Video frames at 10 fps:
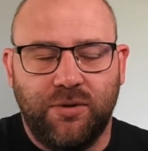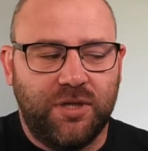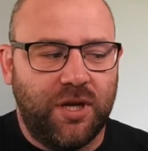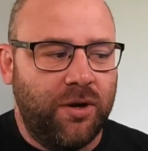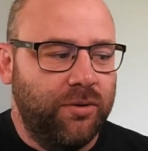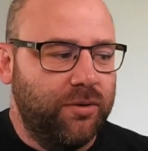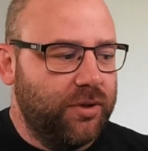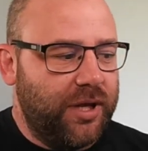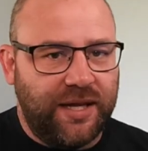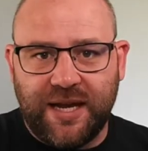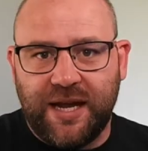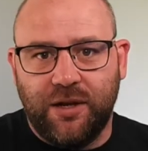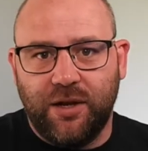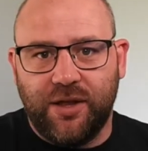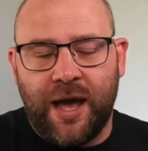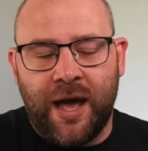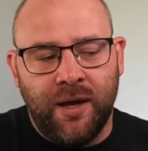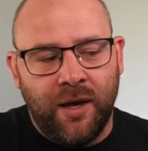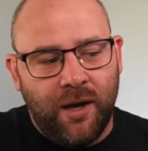So yeah, take a look at that.